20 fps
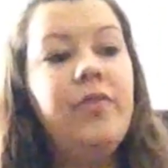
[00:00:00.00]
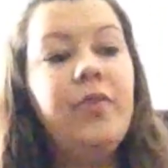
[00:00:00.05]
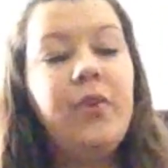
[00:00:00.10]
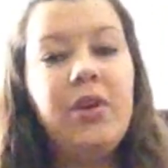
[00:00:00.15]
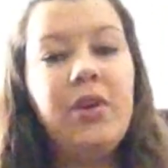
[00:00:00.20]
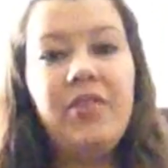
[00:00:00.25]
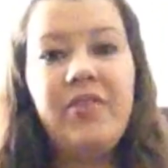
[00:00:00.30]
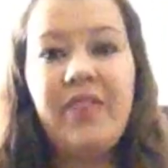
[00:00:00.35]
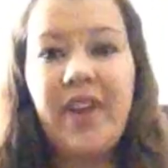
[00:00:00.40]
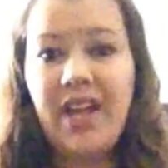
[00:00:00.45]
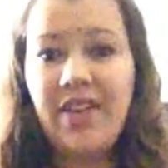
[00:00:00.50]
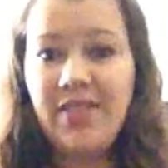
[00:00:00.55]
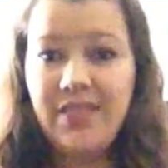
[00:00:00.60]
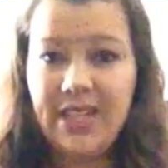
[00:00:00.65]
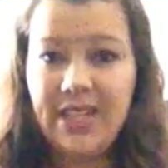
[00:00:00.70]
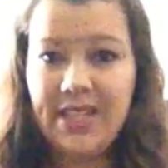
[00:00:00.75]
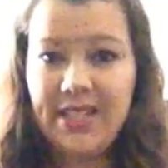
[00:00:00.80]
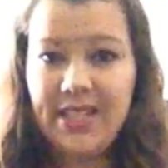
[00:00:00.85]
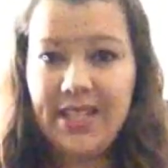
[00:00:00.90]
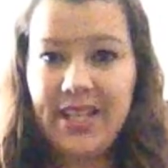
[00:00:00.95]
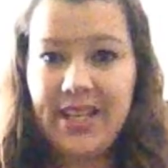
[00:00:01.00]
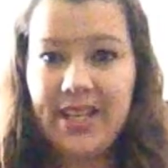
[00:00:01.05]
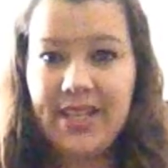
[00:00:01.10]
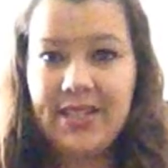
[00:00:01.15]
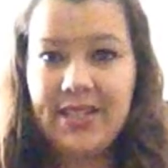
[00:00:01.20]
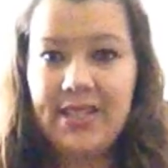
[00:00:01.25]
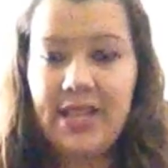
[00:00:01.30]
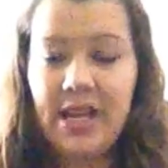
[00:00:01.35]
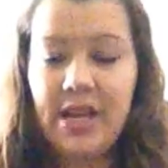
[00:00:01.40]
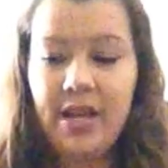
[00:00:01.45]
or 5 days, I
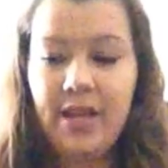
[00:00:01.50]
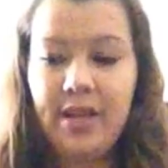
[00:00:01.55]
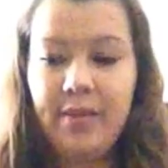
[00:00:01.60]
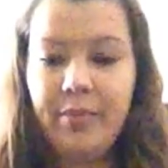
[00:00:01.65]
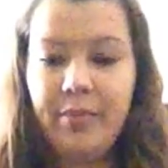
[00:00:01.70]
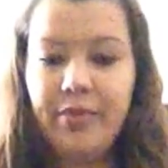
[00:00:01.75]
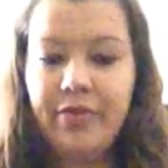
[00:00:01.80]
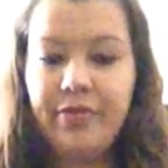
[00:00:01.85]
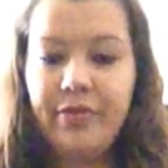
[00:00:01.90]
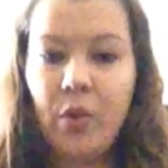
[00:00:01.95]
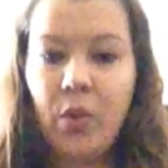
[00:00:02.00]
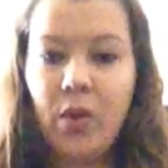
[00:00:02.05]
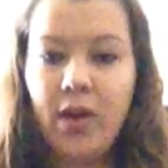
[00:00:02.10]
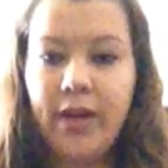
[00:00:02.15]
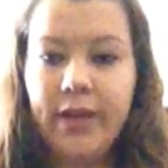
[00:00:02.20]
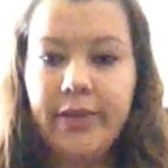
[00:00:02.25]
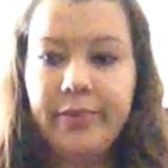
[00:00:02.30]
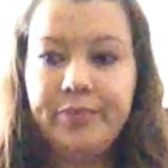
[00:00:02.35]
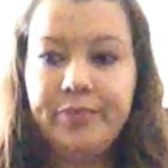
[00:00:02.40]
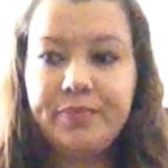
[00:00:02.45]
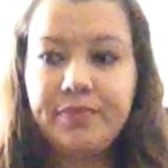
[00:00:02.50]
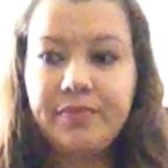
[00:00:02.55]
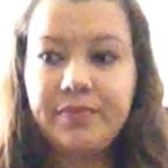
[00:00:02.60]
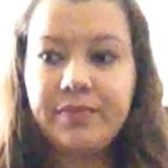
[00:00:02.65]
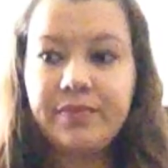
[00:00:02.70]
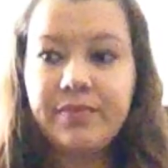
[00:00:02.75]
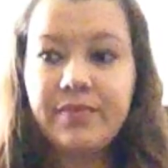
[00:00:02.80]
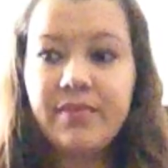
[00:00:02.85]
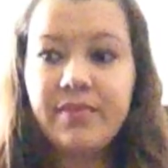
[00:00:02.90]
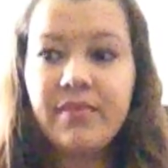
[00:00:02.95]
guess, before
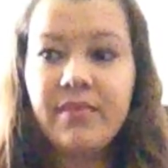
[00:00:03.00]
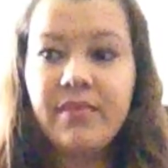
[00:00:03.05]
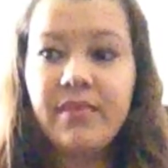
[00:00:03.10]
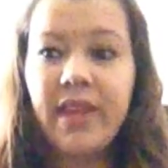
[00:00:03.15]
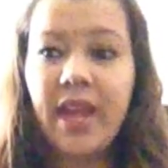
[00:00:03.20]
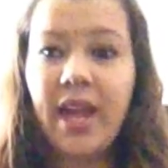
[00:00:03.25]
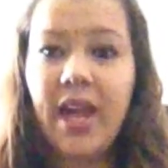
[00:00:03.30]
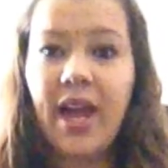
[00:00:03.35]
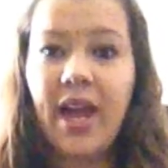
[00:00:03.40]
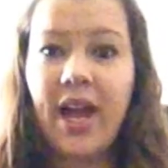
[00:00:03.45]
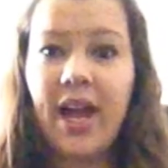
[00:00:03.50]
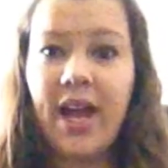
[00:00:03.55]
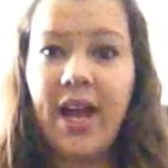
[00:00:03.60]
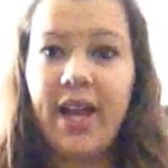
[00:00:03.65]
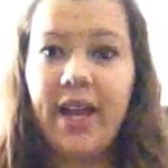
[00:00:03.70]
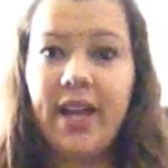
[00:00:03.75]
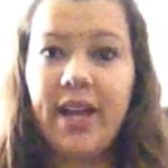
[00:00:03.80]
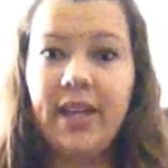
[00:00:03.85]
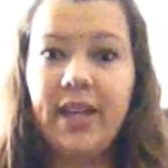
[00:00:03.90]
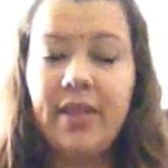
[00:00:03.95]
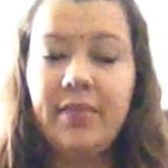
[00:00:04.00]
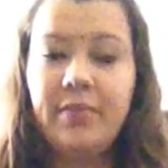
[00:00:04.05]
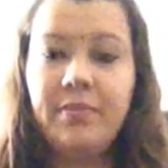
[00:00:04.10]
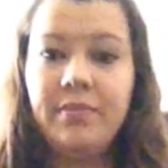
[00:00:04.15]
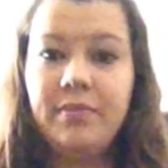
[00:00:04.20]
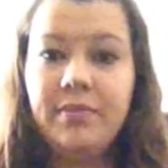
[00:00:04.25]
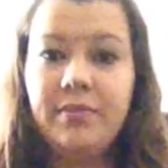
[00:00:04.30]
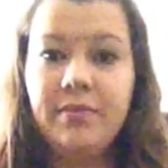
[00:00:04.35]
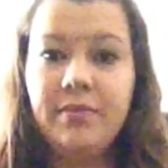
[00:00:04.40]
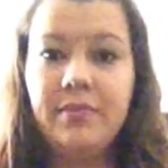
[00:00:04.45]
I
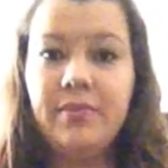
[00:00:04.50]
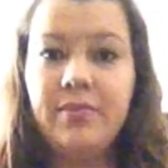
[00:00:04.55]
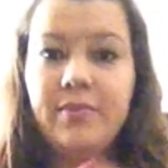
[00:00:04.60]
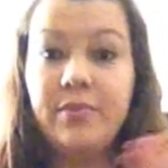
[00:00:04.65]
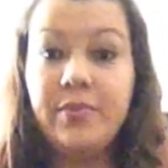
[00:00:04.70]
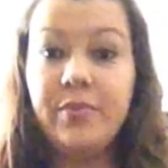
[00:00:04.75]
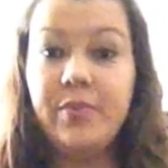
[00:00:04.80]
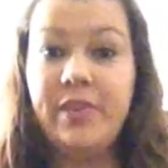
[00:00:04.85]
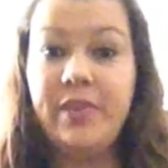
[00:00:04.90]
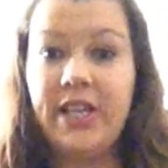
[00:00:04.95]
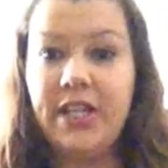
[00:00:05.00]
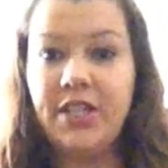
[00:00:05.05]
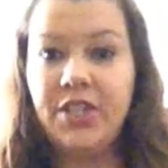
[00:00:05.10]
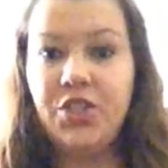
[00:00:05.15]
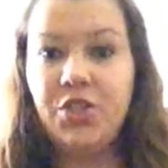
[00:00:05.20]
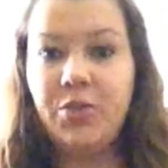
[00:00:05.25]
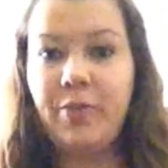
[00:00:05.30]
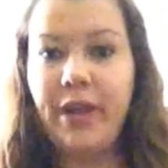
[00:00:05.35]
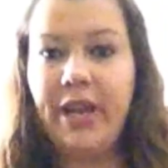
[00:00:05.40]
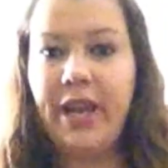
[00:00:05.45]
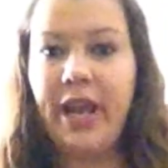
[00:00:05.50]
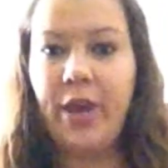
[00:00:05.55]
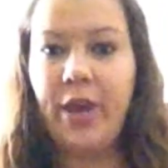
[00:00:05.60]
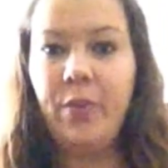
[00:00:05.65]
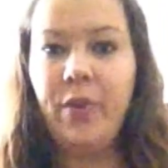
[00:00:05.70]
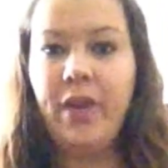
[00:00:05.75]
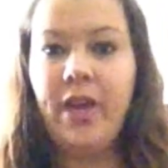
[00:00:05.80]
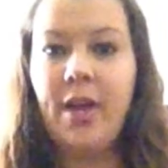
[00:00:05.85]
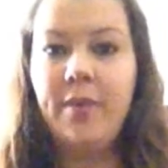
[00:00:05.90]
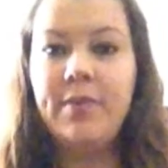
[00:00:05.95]
need to do my
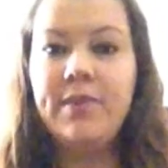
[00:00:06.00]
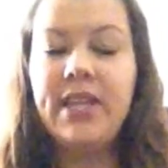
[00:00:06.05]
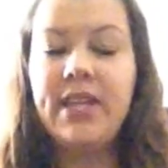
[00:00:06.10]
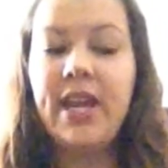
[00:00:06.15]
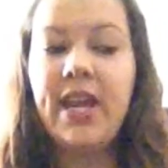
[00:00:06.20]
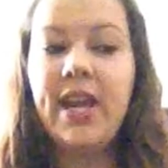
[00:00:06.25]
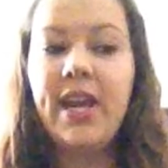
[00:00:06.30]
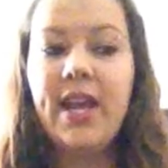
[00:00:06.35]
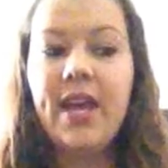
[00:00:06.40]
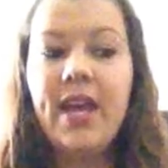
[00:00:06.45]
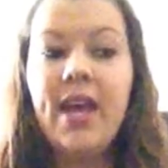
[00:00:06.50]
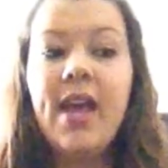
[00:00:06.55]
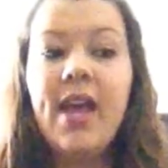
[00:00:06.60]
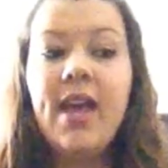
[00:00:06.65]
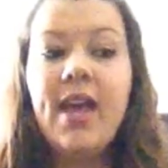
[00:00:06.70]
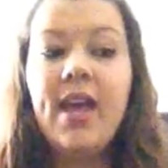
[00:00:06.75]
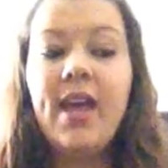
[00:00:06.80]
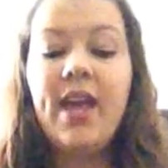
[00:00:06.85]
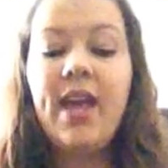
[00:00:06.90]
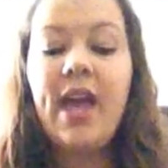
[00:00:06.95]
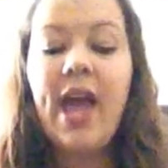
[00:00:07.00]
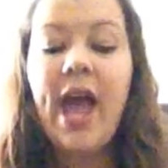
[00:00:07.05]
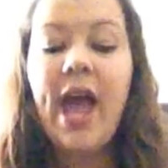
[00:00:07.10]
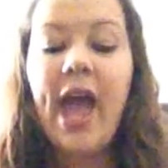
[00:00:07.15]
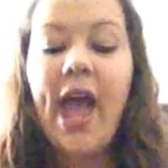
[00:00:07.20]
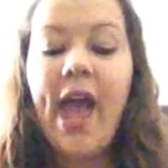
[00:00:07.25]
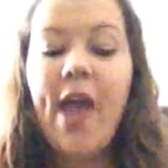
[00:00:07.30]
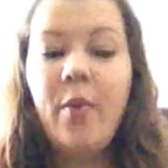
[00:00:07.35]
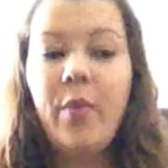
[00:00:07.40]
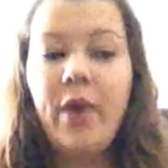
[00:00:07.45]
9-week update.
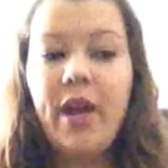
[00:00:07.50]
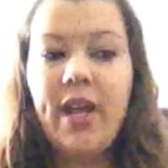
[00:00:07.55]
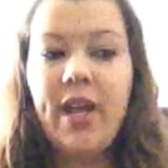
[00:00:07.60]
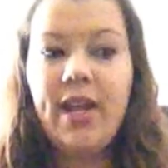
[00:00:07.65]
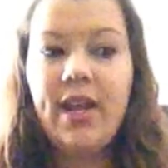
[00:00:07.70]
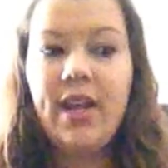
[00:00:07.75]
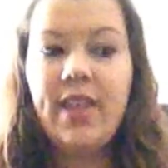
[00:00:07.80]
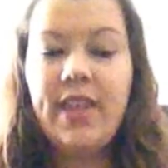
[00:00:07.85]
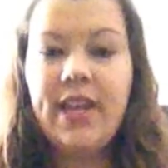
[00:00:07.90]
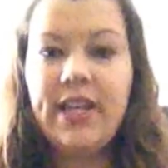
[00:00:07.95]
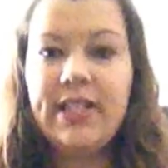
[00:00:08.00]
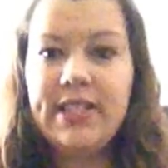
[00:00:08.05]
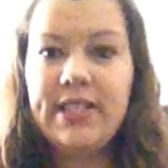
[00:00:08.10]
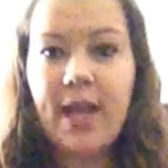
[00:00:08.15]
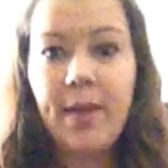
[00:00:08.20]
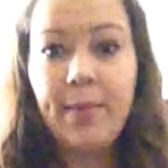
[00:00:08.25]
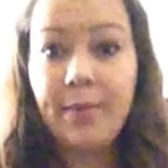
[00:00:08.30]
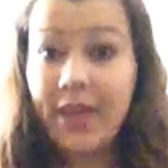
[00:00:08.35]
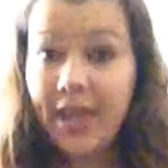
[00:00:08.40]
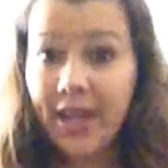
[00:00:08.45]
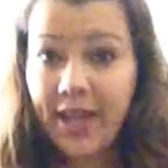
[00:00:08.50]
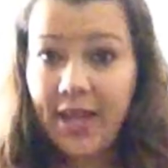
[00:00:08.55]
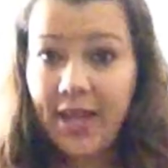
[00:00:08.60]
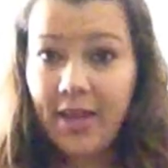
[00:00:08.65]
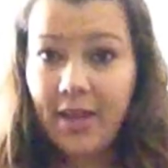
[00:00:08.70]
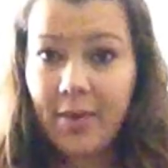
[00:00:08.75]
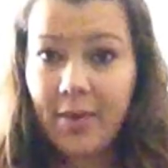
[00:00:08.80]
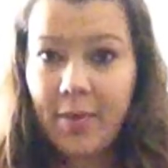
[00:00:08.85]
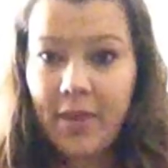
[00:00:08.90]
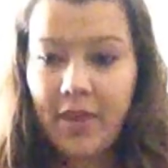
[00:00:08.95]
And when that time
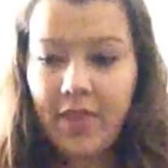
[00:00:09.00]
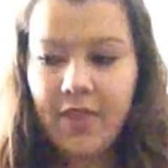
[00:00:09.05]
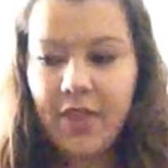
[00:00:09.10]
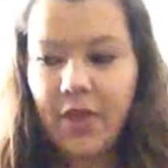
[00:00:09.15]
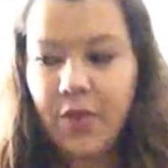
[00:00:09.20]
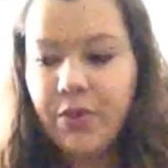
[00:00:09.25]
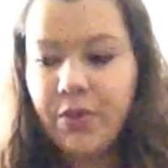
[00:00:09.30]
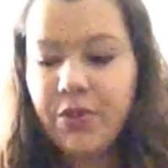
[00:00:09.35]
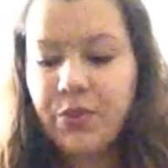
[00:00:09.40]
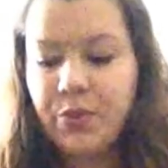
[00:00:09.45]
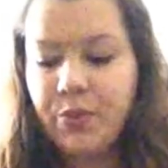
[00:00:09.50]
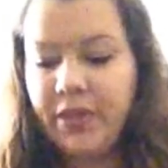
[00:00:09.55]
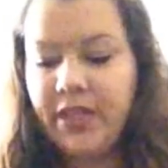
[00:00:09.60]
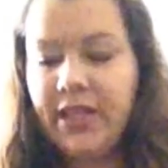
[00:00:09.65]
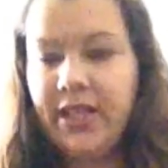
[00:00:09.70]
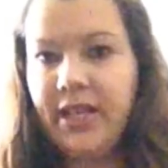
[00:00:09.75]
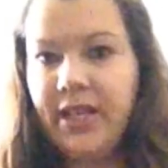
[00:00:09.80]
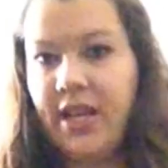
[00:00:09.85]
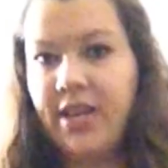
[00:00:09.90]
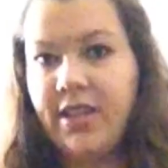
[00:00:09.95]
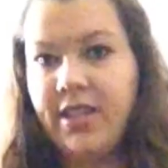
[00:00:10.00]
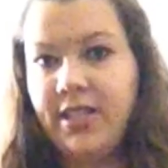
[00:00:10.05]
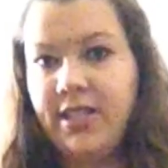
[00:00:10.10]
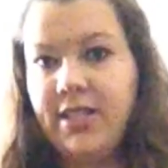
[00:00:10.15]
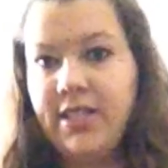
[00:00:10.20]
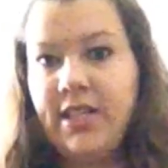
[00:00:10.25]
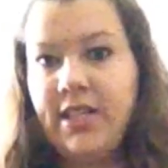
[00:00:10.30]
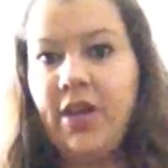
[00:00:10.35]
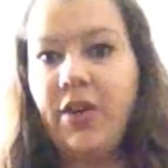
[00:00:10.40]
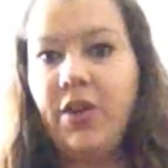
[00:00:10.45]
came, there was really nothing
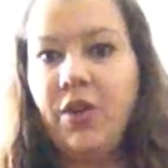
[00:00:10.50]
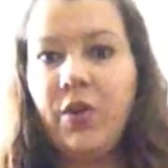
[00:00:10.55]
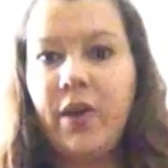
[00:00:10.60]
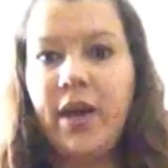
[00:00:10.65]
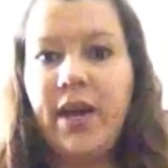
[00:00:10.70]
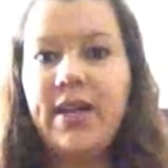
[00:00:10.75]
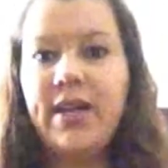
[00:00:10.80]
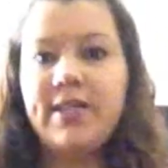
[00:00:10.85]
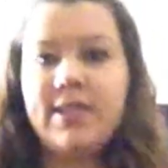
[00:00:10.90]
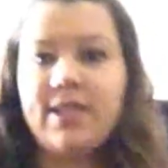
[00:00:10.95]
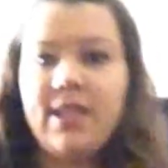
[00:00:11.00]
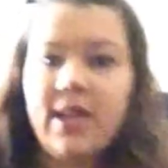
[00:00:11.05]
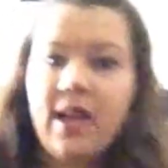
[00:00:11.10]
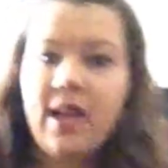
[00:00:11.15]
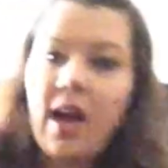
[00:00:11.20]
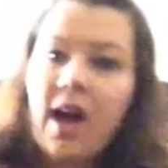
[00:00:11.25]
to tell you guys.